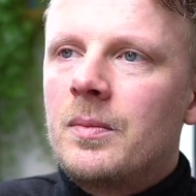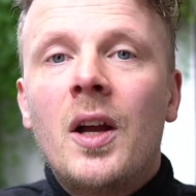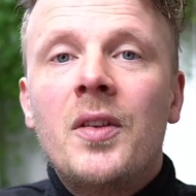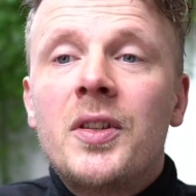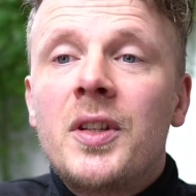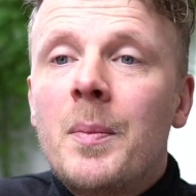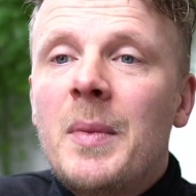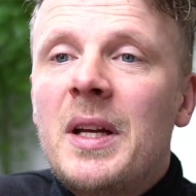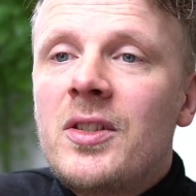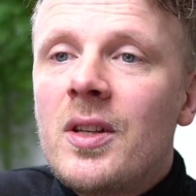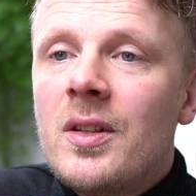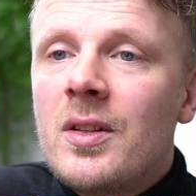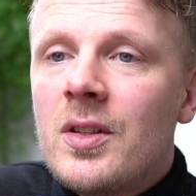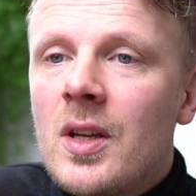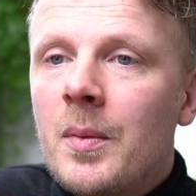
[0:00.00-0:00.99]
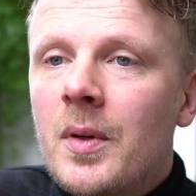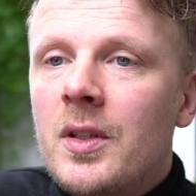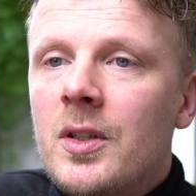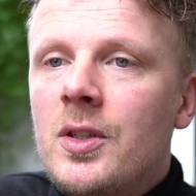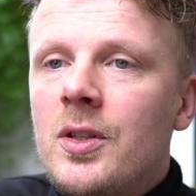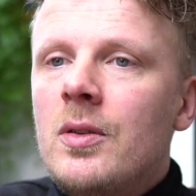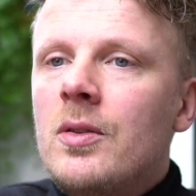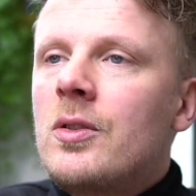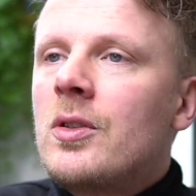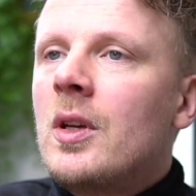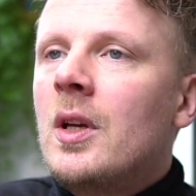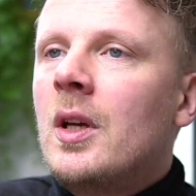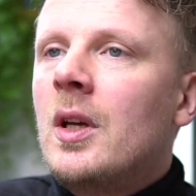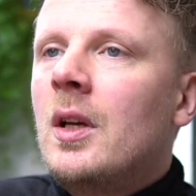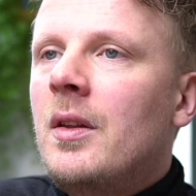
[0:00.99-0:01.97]
Under dimensions, I'm going to choose
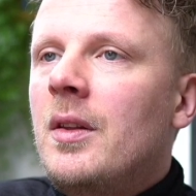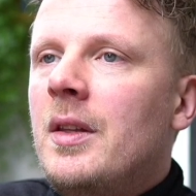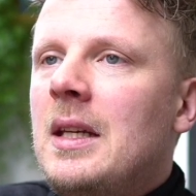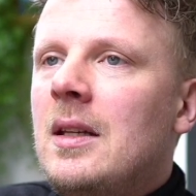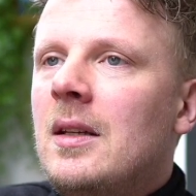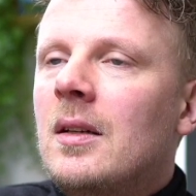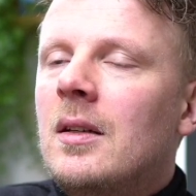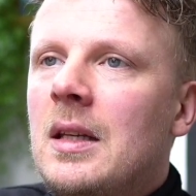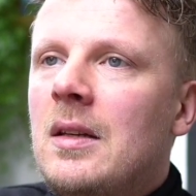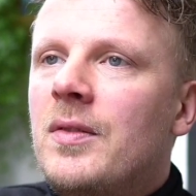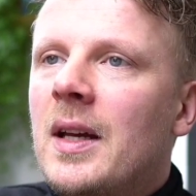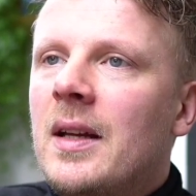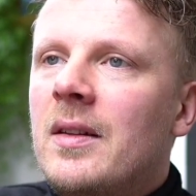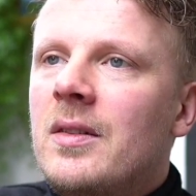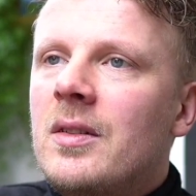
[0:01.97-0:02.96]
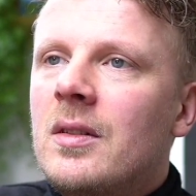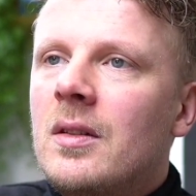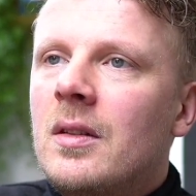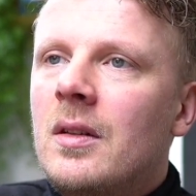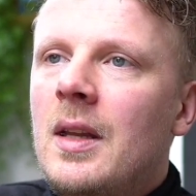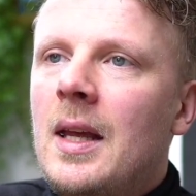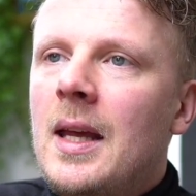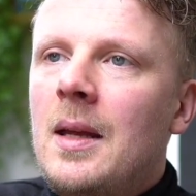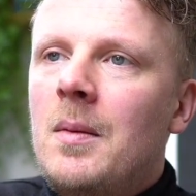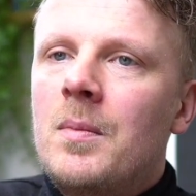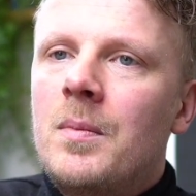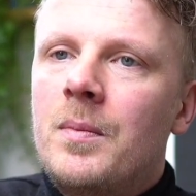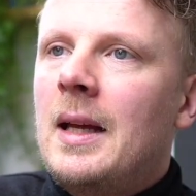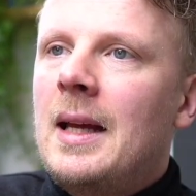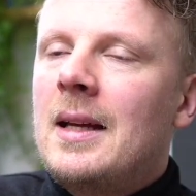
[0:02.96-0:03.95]
the event name
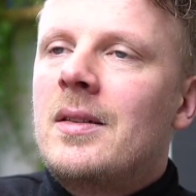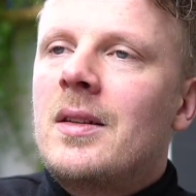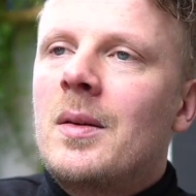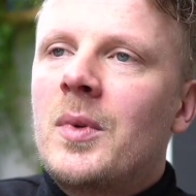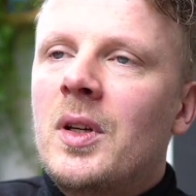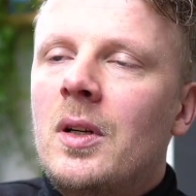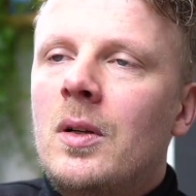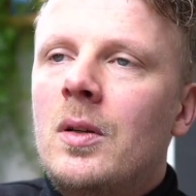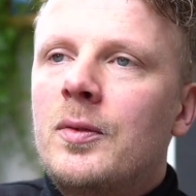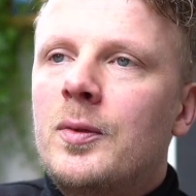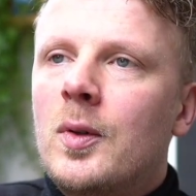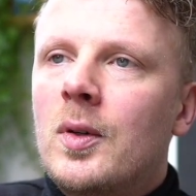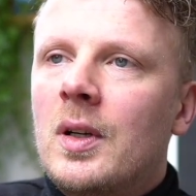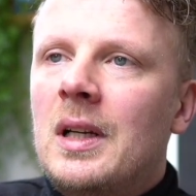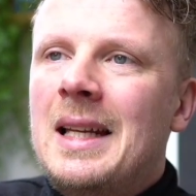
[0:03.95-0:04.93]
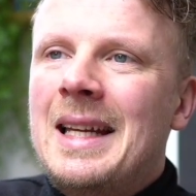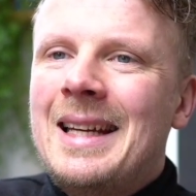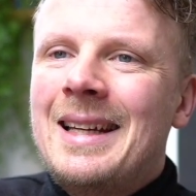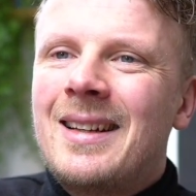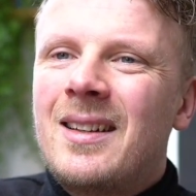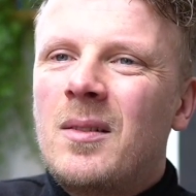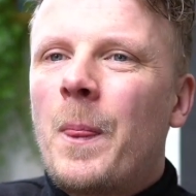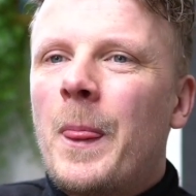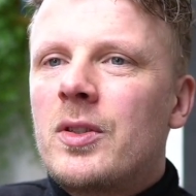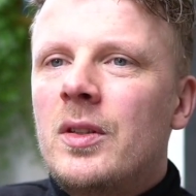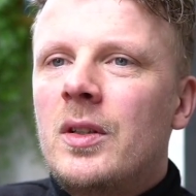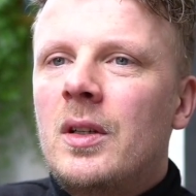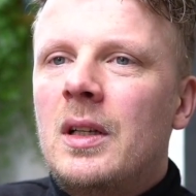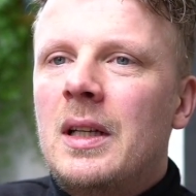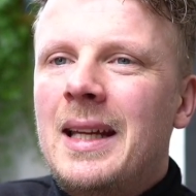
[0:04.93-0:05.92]
and I'm going to look for link because
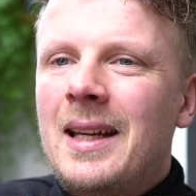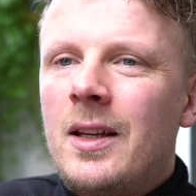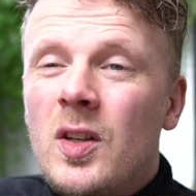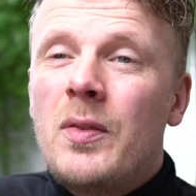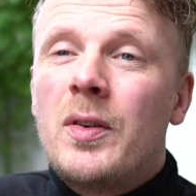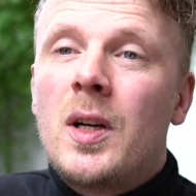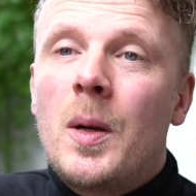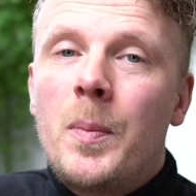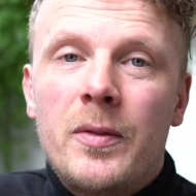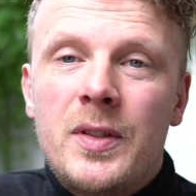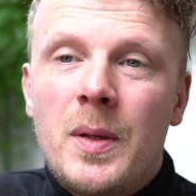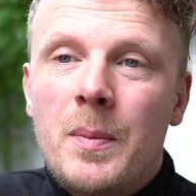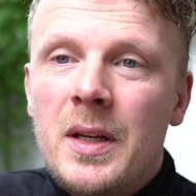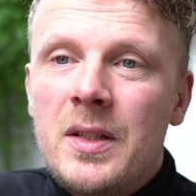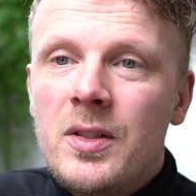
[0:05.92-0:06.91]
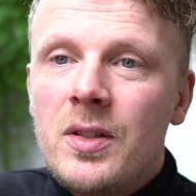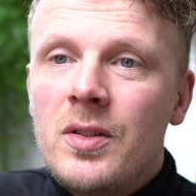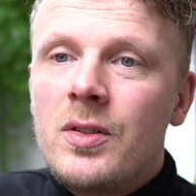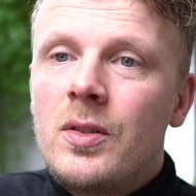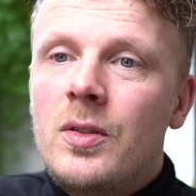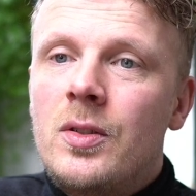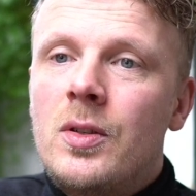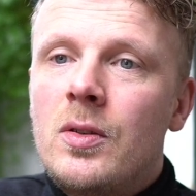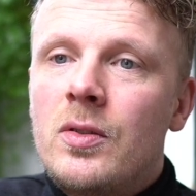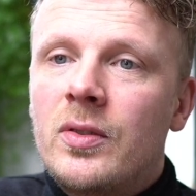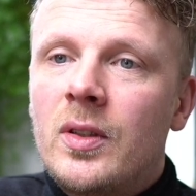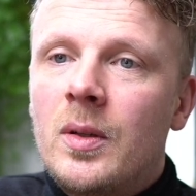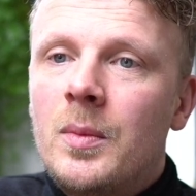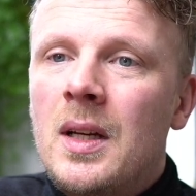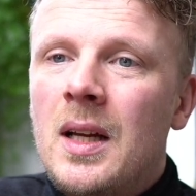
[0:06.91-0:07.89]
under link you have a couple of dimensions to choose
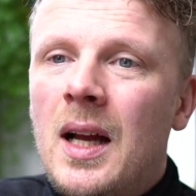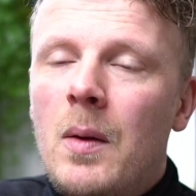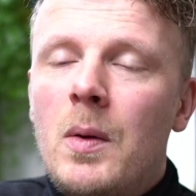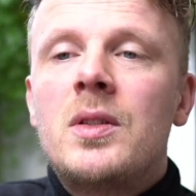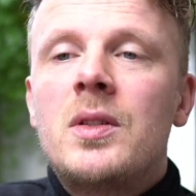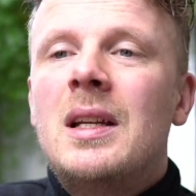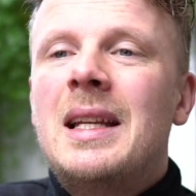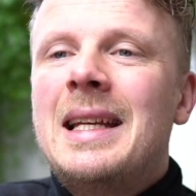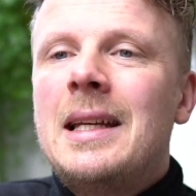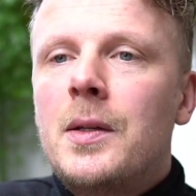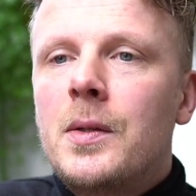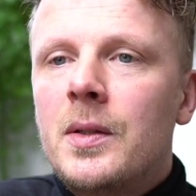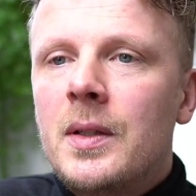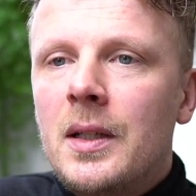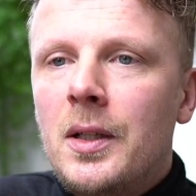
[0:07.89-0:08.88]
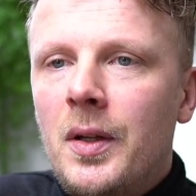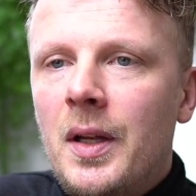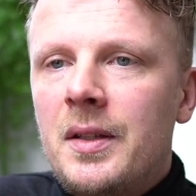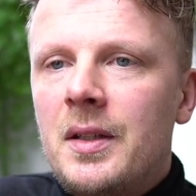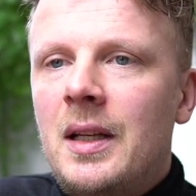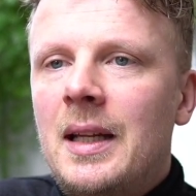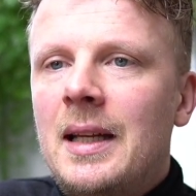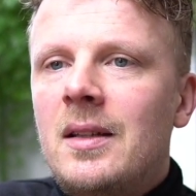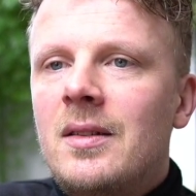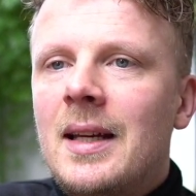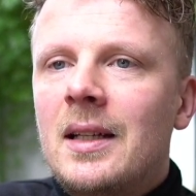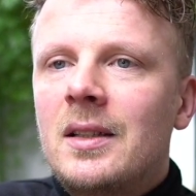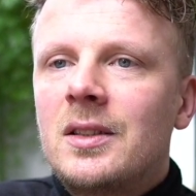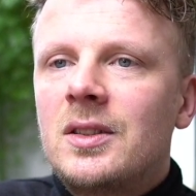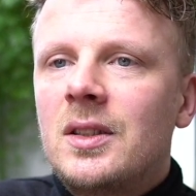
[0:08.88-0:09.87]
from. I want the link URL, the link
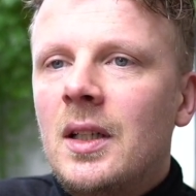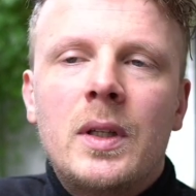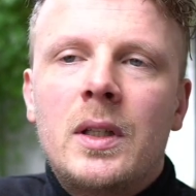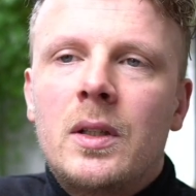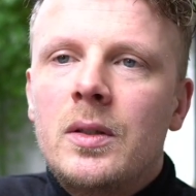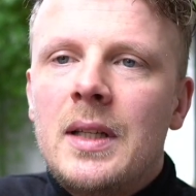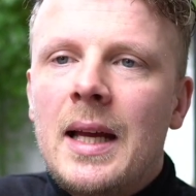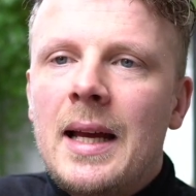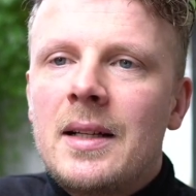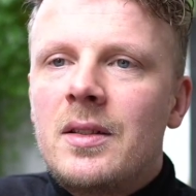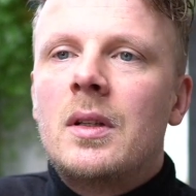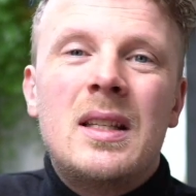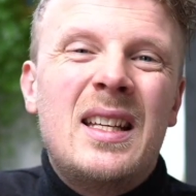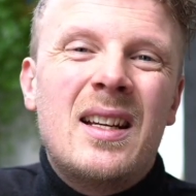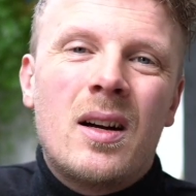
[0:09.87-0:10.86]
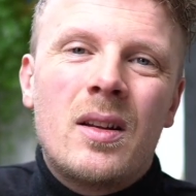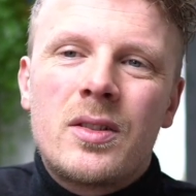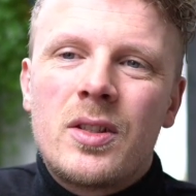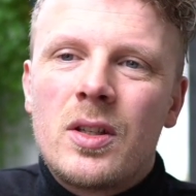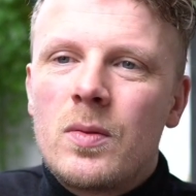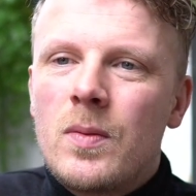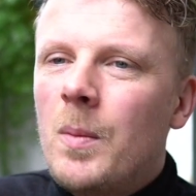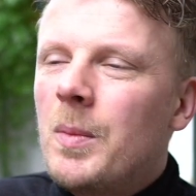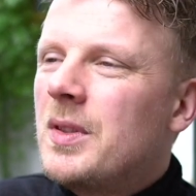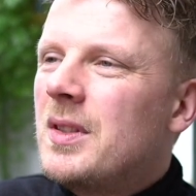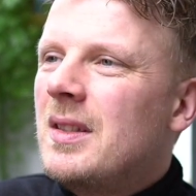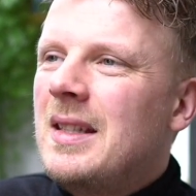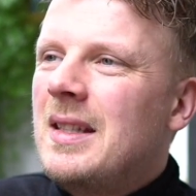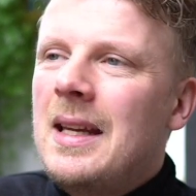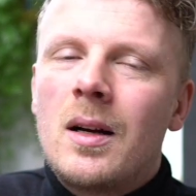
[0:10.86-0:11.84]
text. We could add the others as well, but
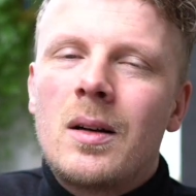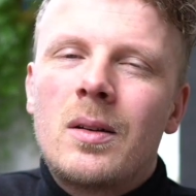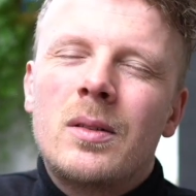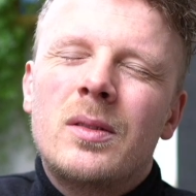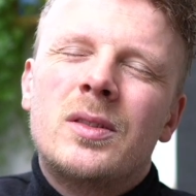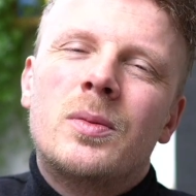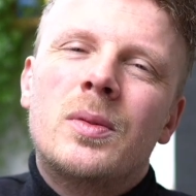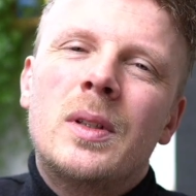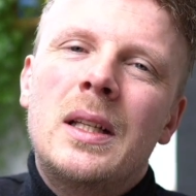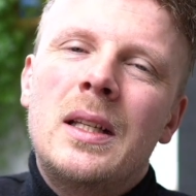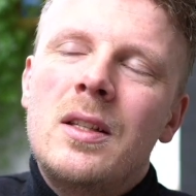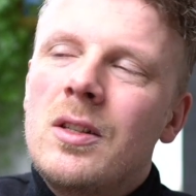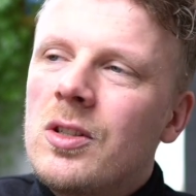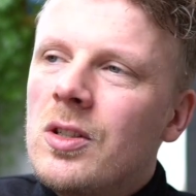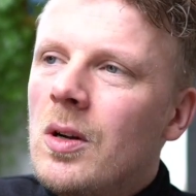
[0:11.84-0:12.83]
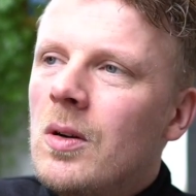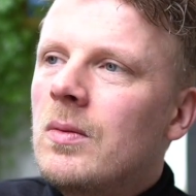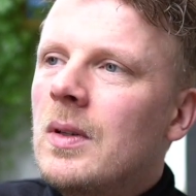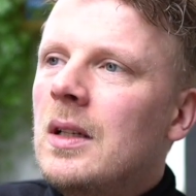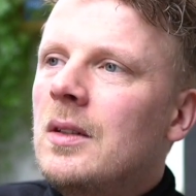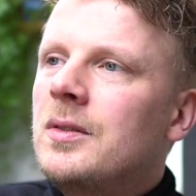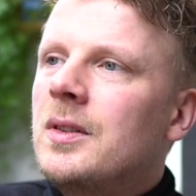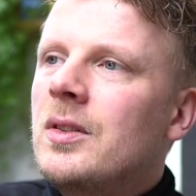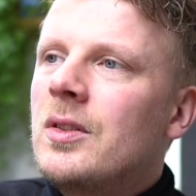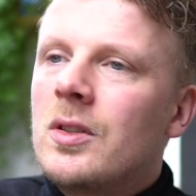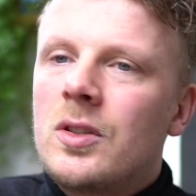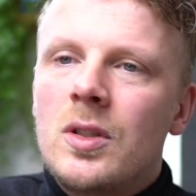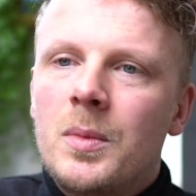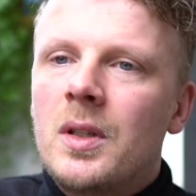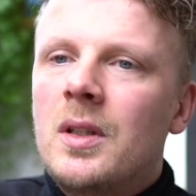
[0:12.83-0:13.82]
they aren't really so relevant.
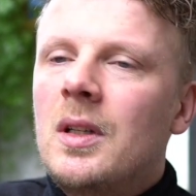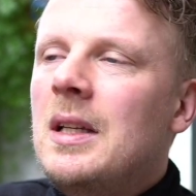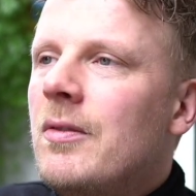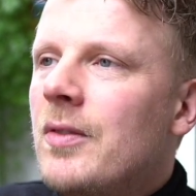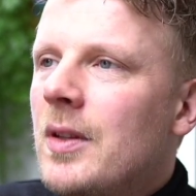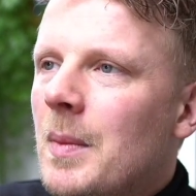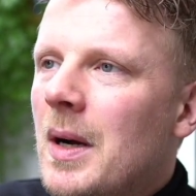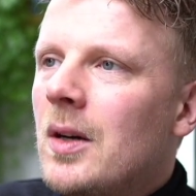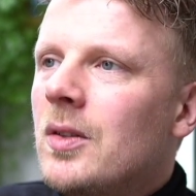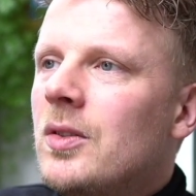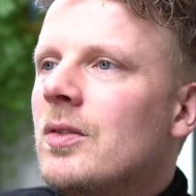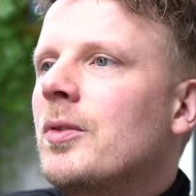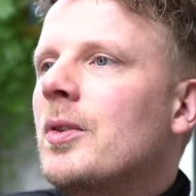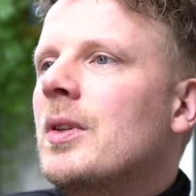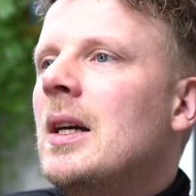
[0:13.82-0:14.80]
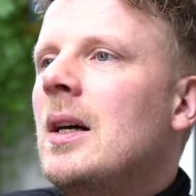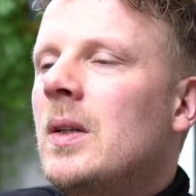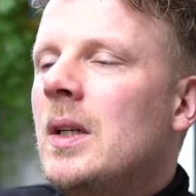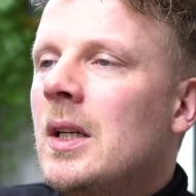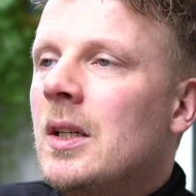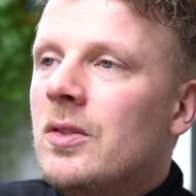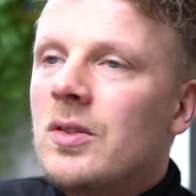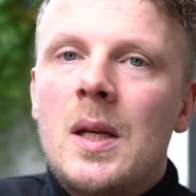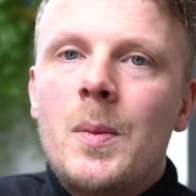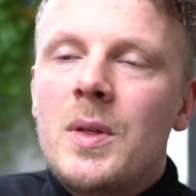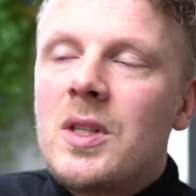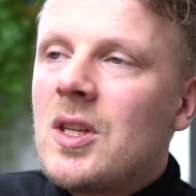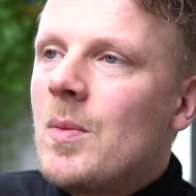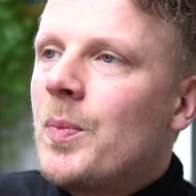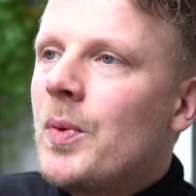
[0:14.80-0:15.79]
So I'm going to leave them out for now to keep
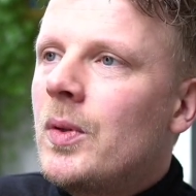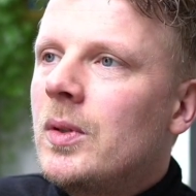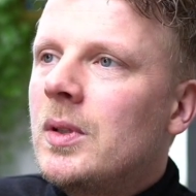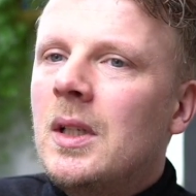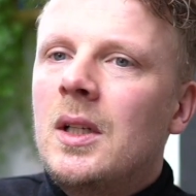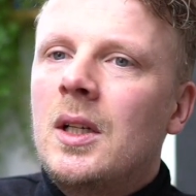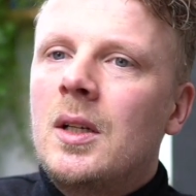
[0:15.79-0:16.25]
it simple.